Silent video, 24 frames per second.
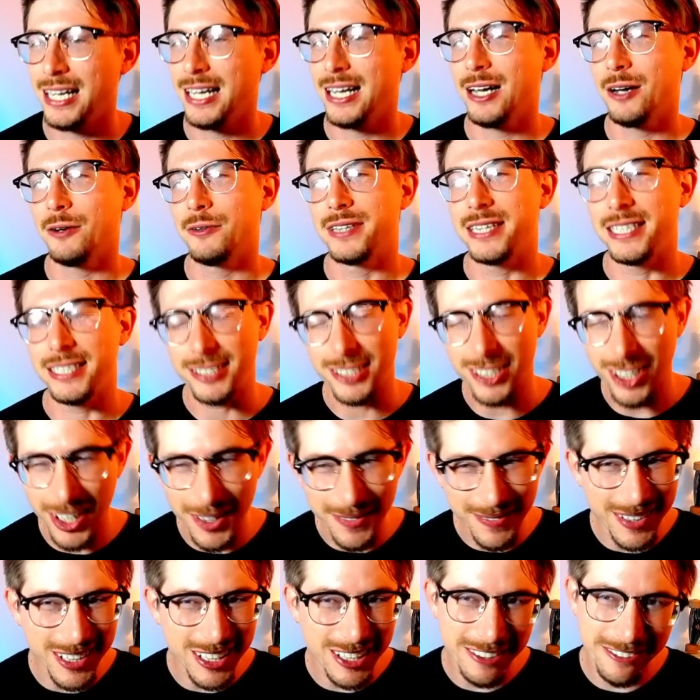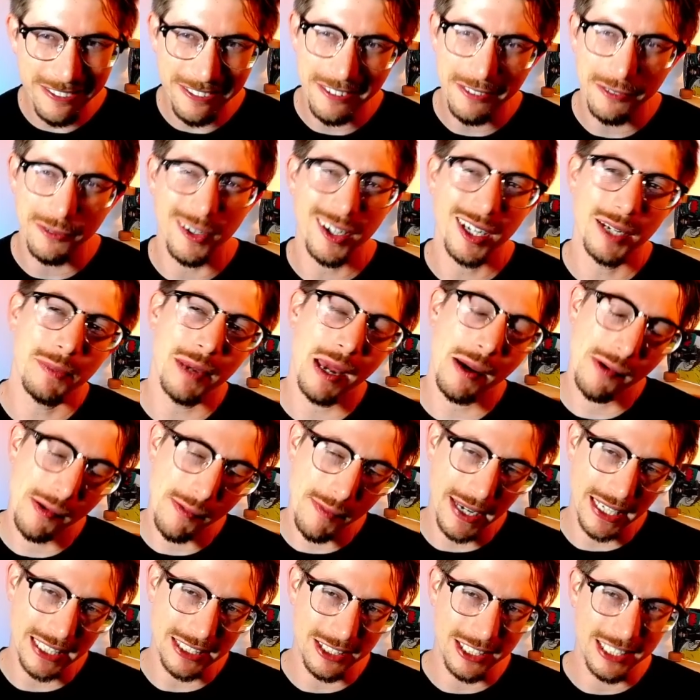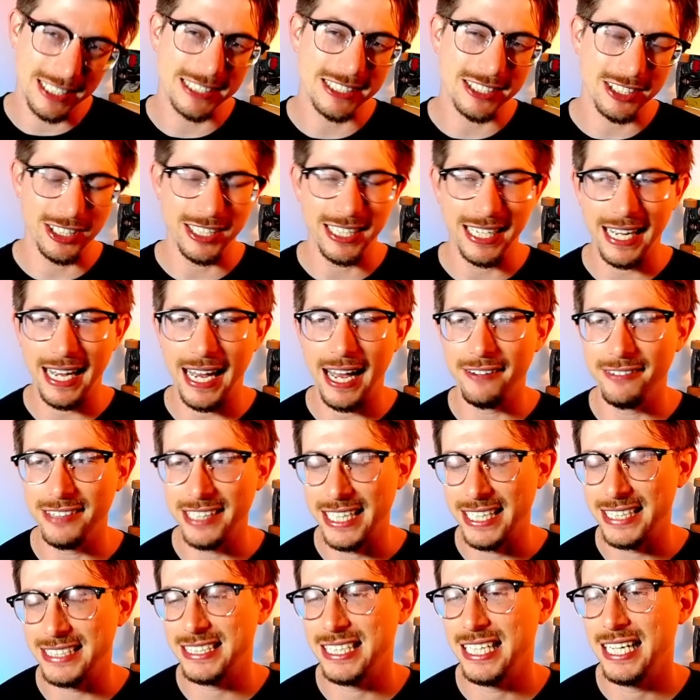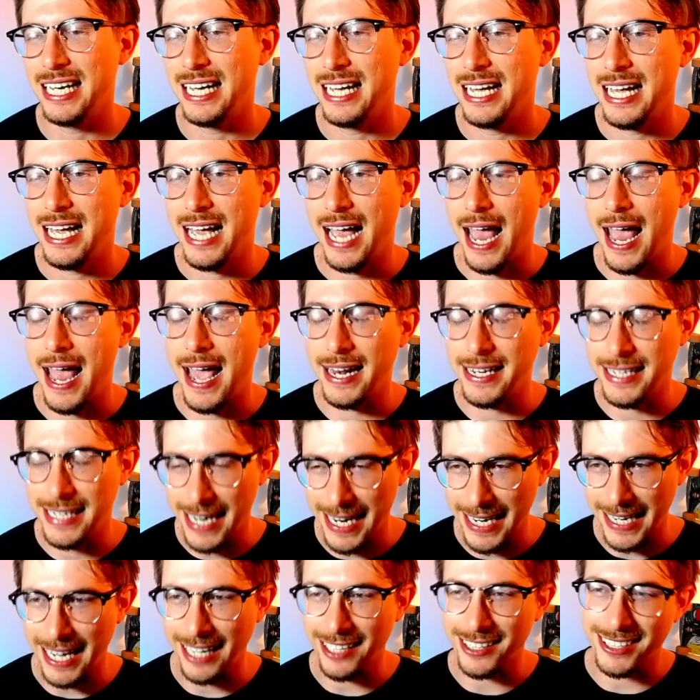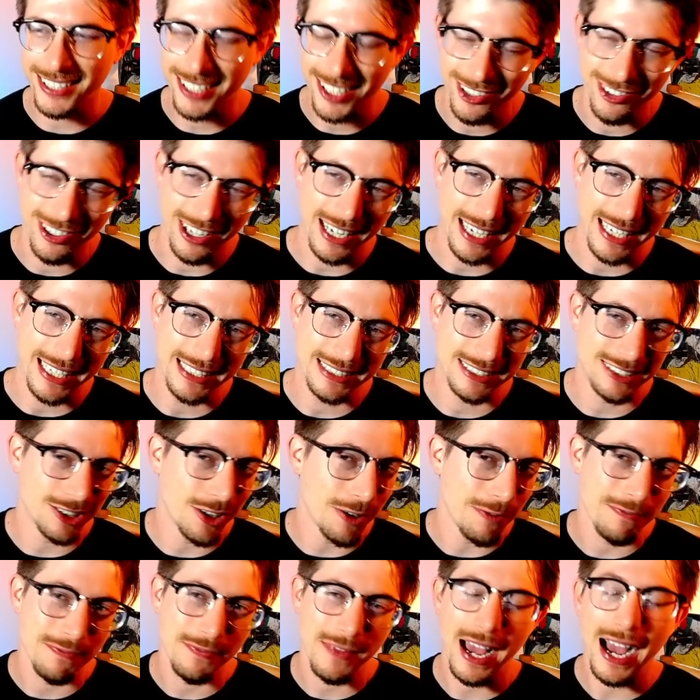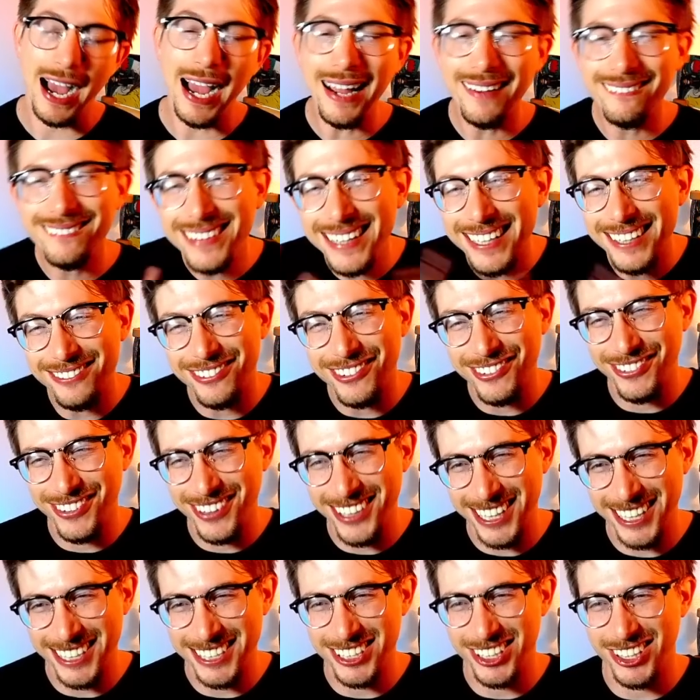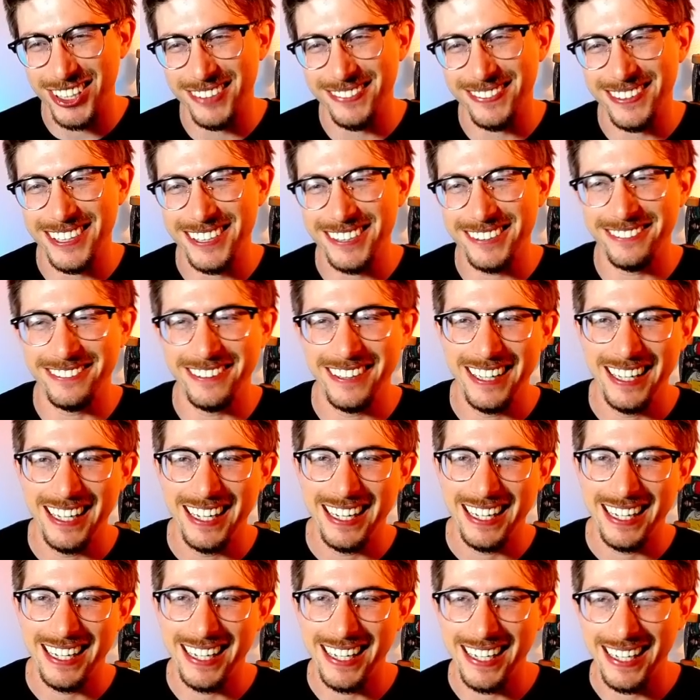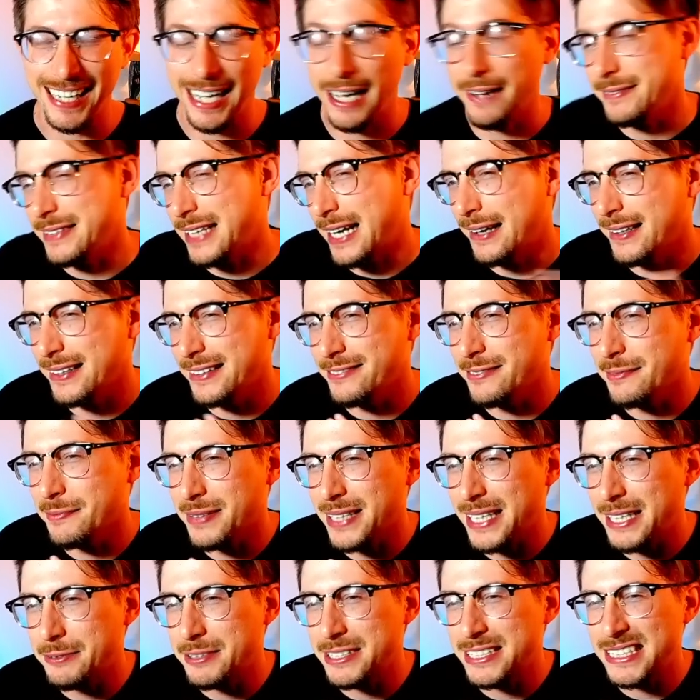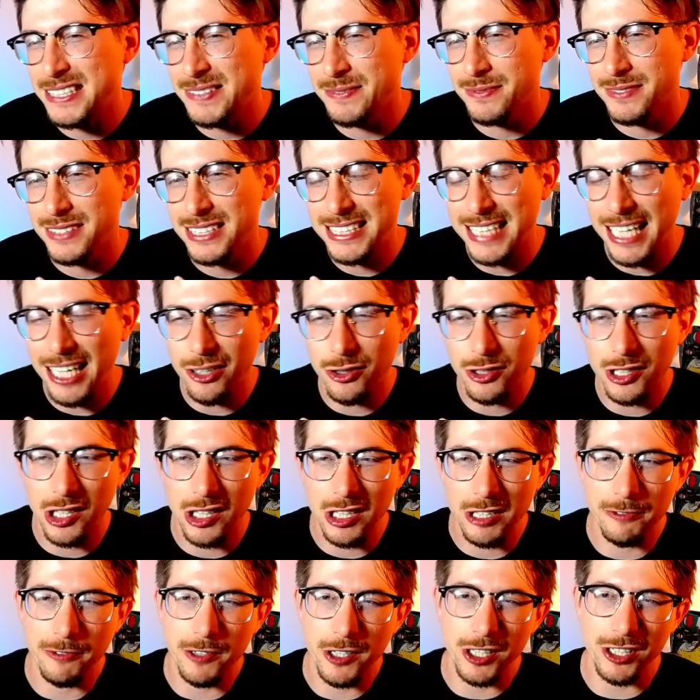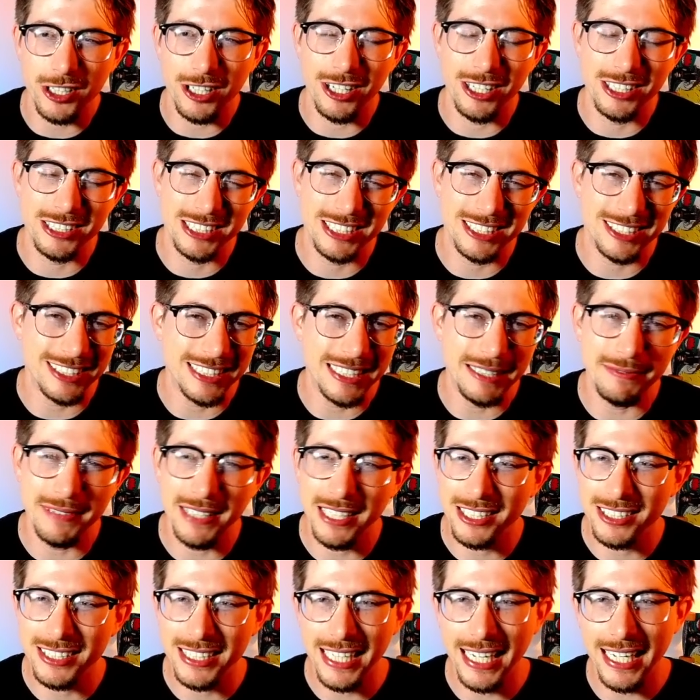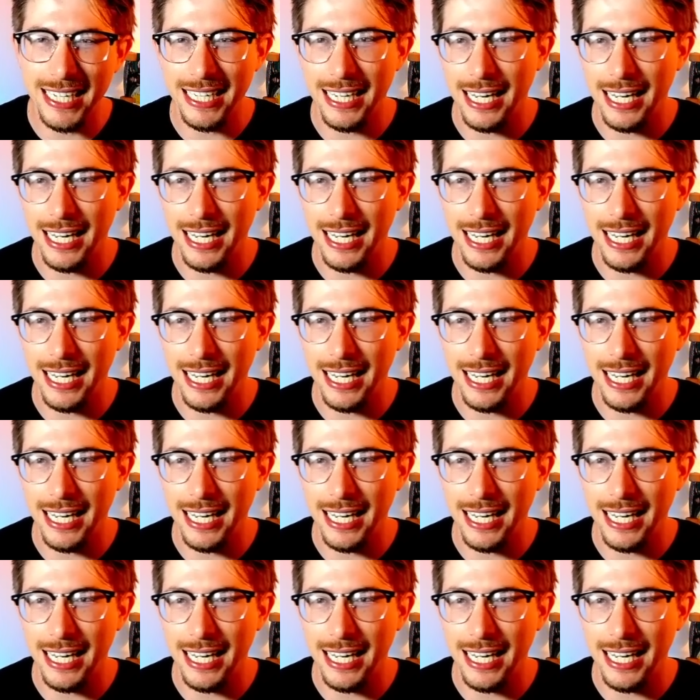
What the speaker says: With the Charm nerf, we're going to be able to make it to this 3rd avalanche and take out the Togekiss. So I'm thankful for the Charm nerf. I mean, I even played with some Shadow Gardevoir on stream the other day.